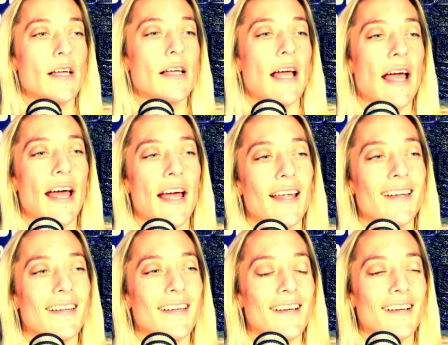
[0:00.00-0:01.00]

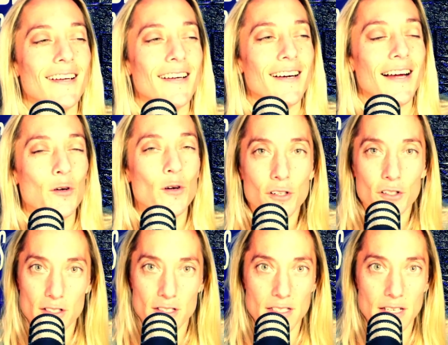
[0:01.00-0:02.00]
And I
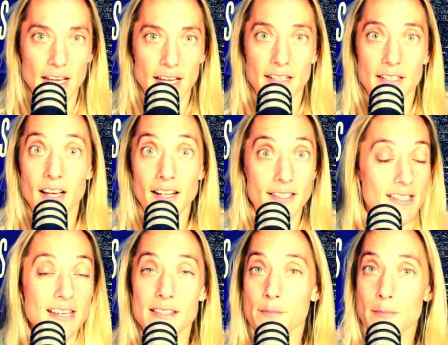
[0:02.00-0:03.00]
ordered the steak, not
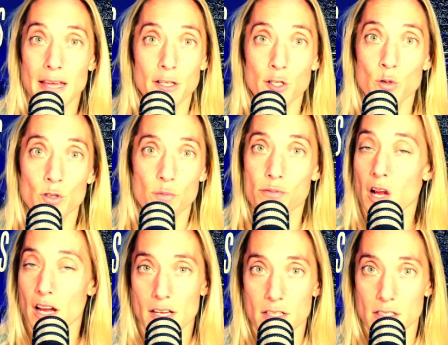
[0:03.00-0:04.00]
seeing the menu or the
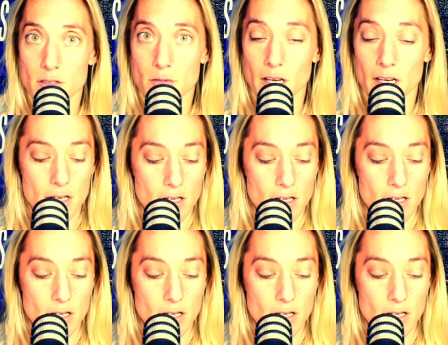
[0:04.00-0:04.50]
price, right?